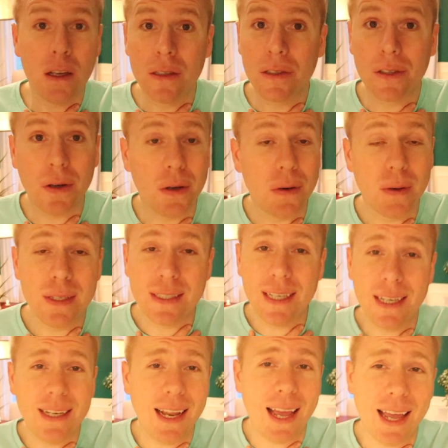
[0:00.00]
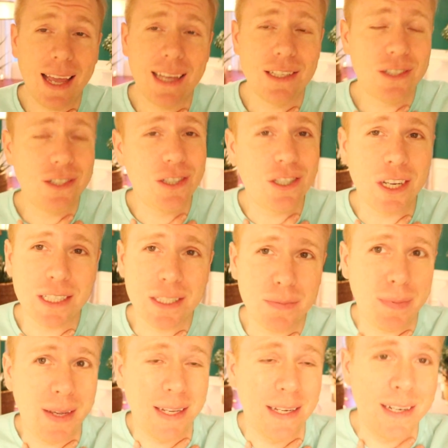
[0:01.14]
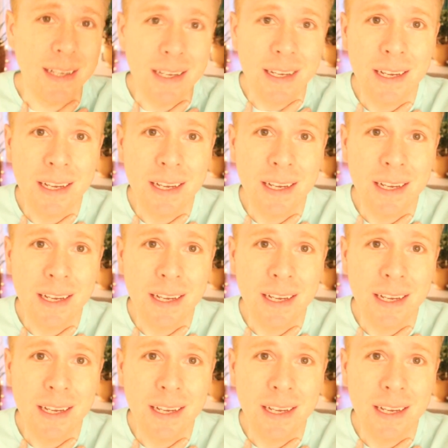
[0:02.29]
So today has just been